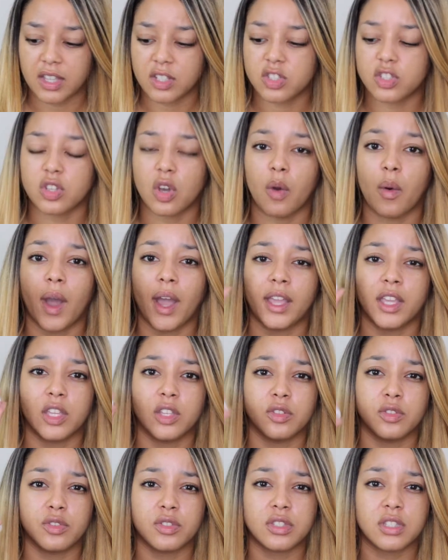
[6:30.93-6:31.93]
So I
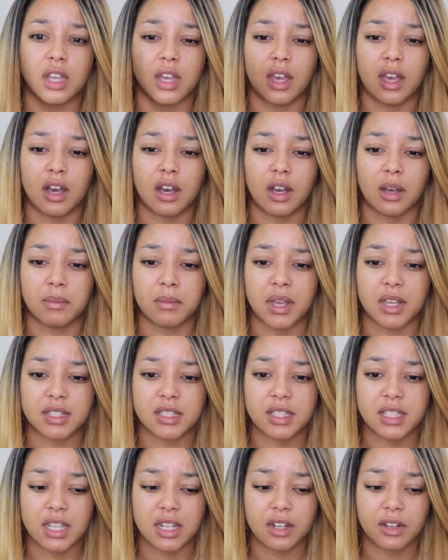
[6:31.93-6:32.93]
use um,
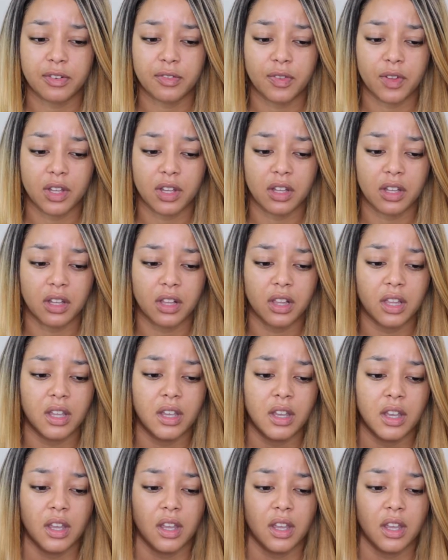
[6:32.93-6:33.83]
Cetaphil